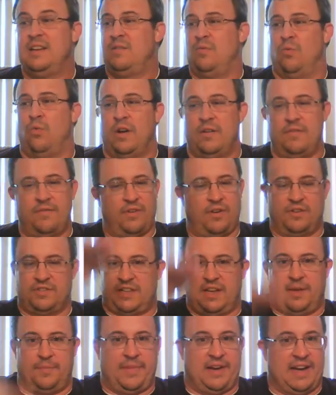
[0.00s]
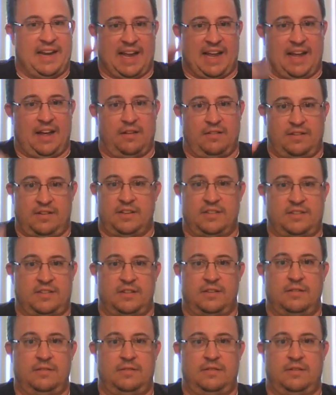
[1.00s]
One verse up and down
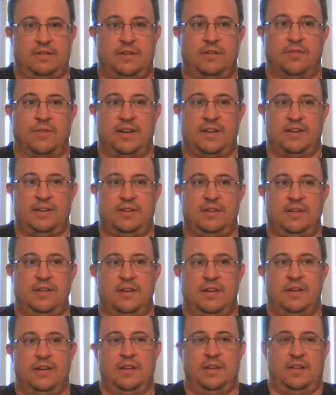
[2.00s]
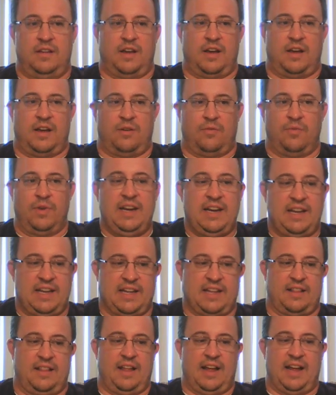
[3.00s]
doesn't do it. Yeah, reading
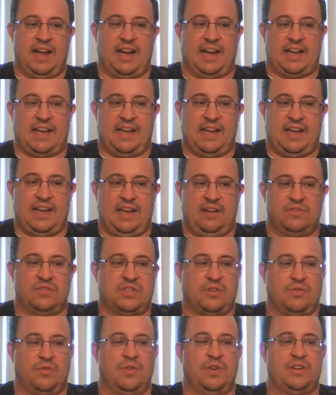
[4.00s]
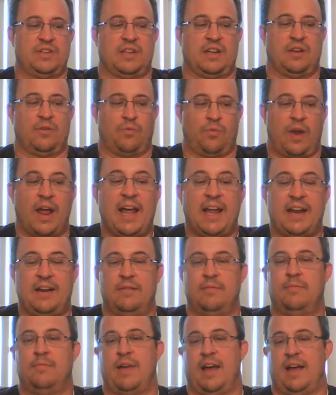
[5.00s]
it like it was originally read
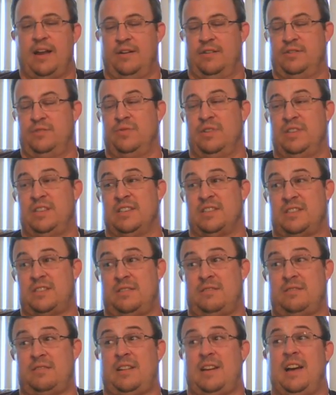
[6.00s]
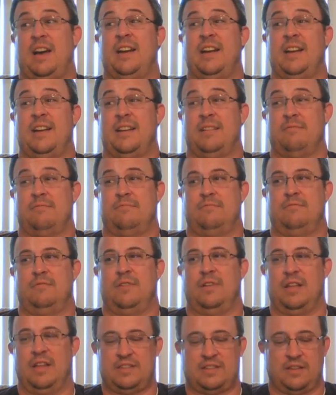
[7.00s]
matters, which is kind of,
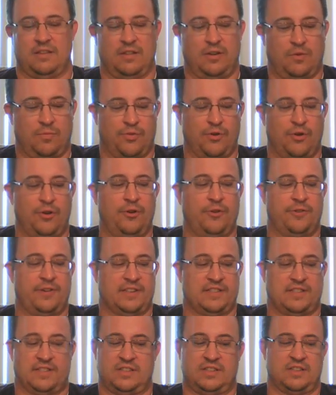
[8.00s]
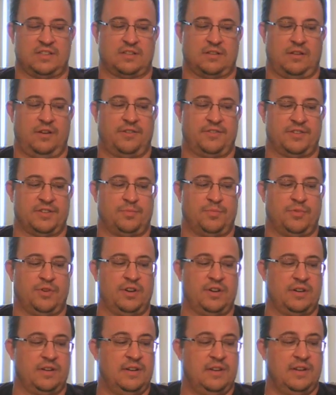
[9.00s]
it's a little brutal because it's his longest
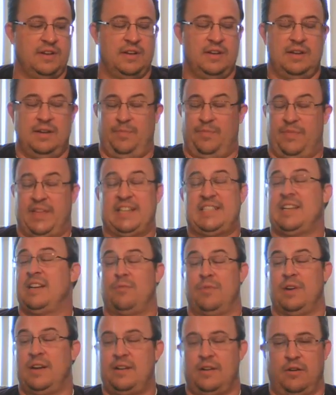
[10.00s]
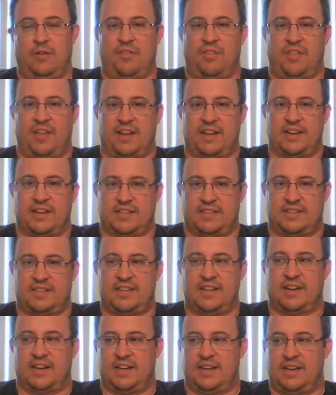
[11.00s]
book. That's like reading the whole thing in a
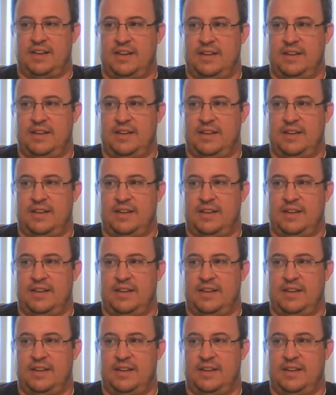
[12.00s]
sitting.